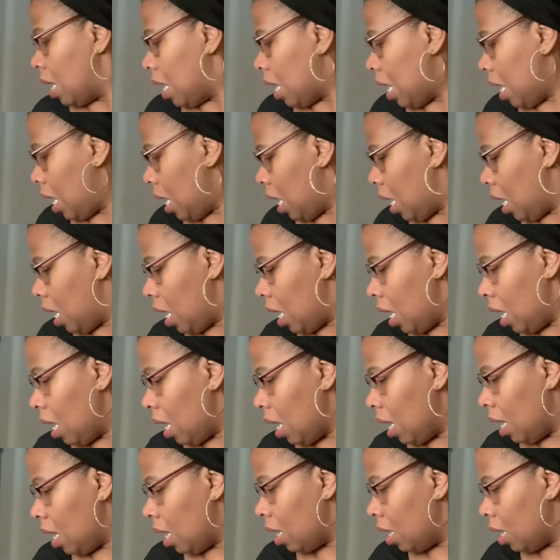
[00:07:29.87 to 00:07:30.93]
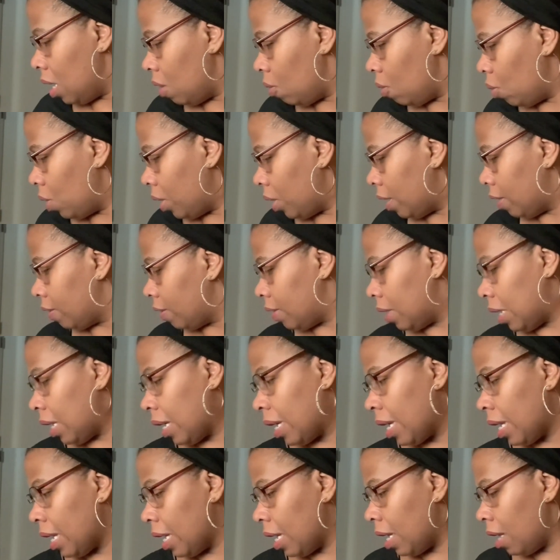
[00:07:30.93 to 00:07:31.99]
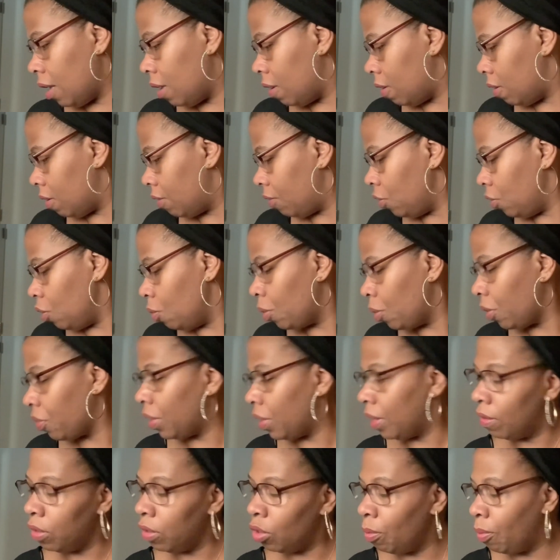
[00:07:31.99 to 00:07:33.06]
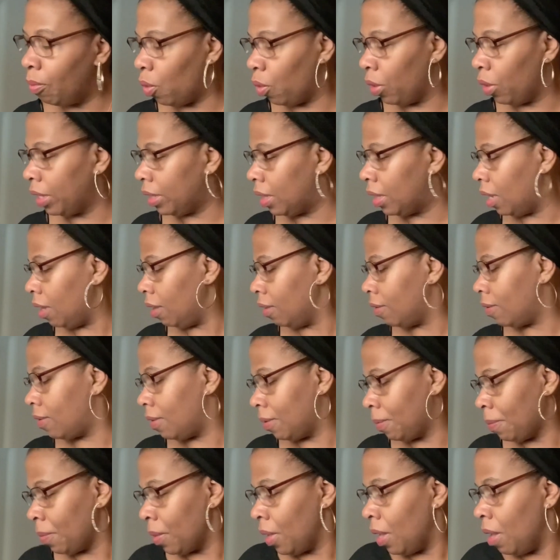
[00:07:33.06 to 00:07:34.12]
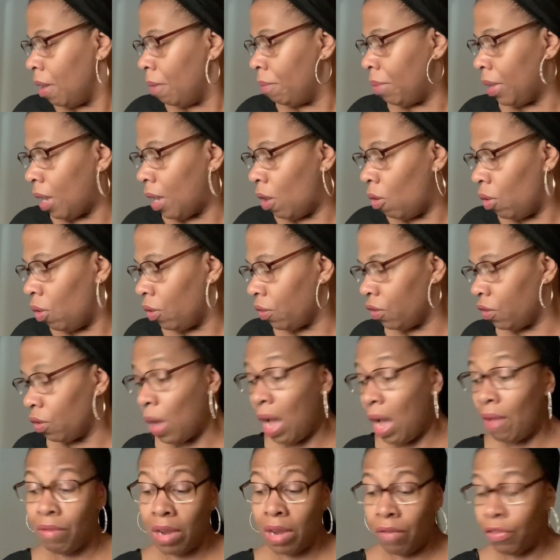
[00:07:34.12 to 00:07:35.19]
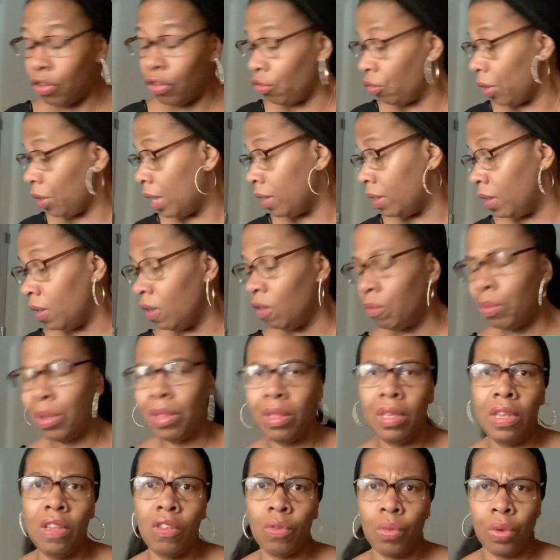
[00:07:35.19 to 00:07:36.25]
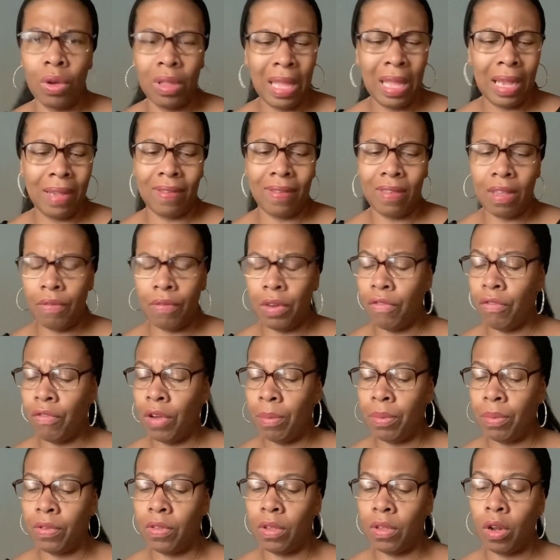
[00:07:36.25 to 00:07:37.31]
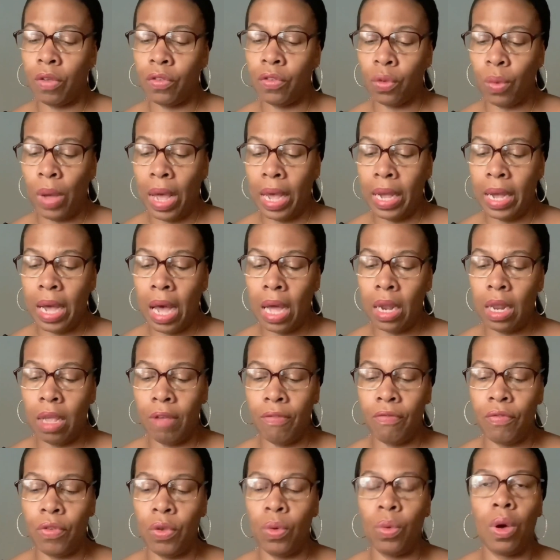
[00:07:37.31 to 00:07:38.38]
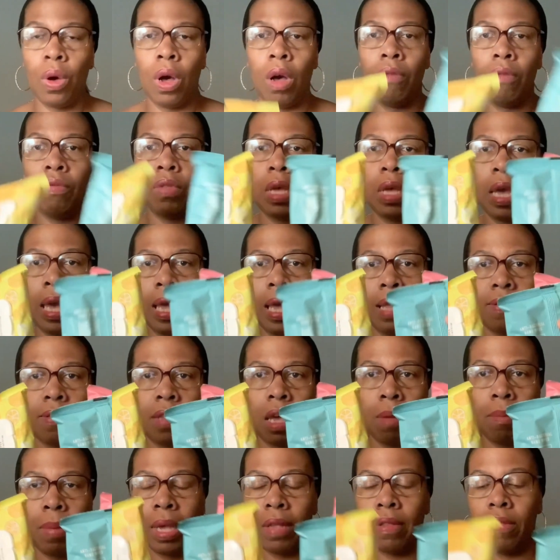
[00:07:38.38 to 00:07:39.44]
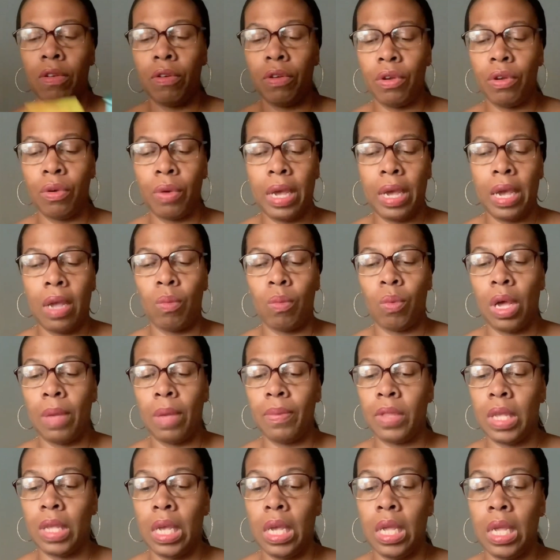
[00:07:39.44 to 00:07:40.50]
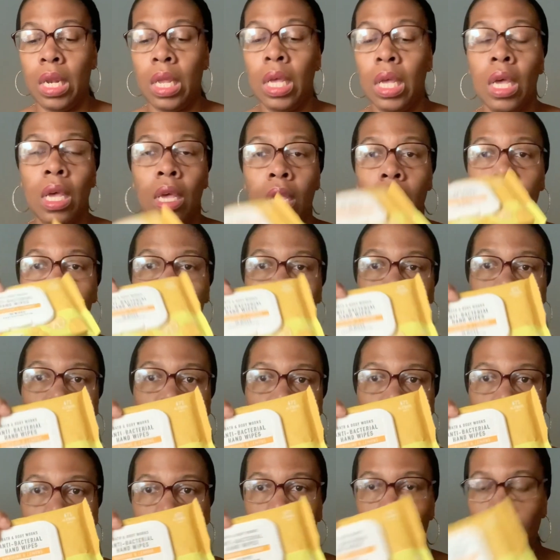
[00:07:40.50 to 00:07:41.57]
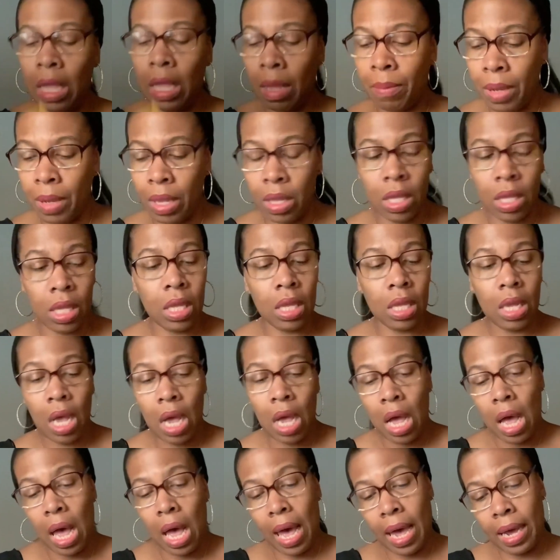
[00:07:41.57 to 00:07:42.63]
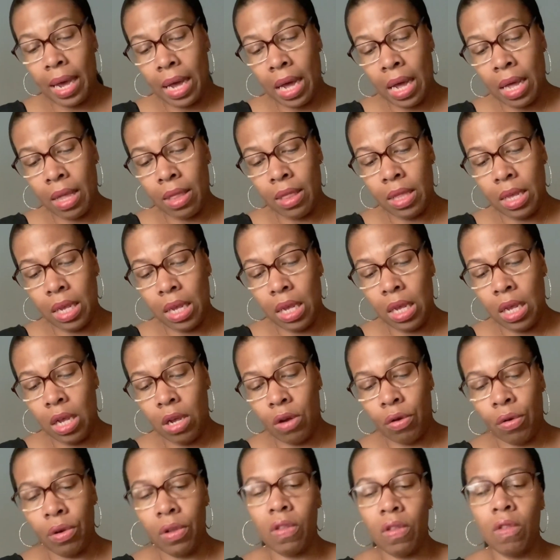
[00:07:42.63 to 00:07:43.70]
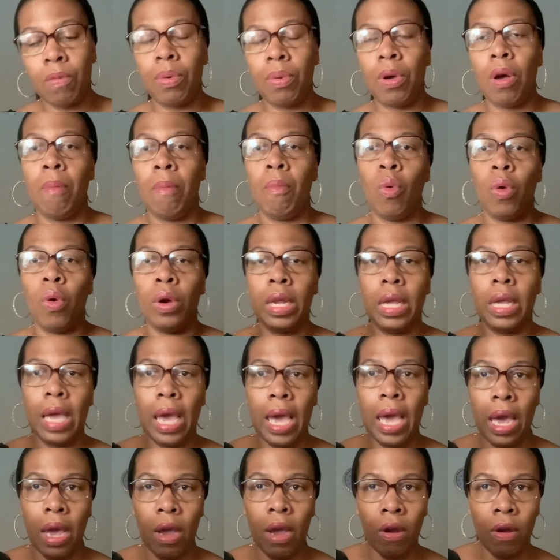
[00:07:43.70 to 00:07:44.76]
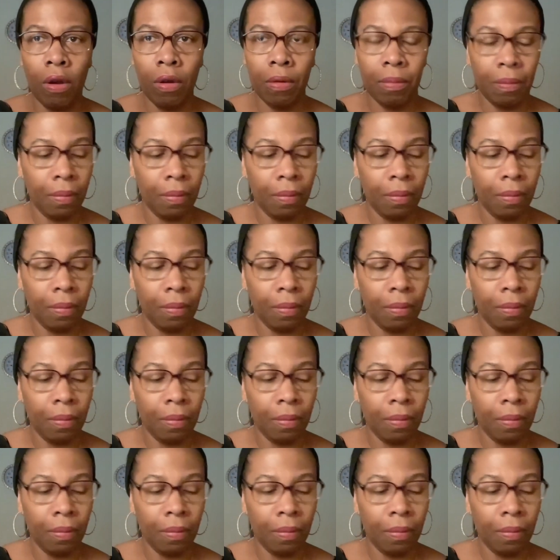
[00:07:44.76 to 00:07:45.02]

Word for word: and what else did i get i got a few more things little boring things but i also i've never tried these but these were like 75 percent off. so i got a few of the antibacterial hand wipes in sunshine and lemon i got the crisp morning air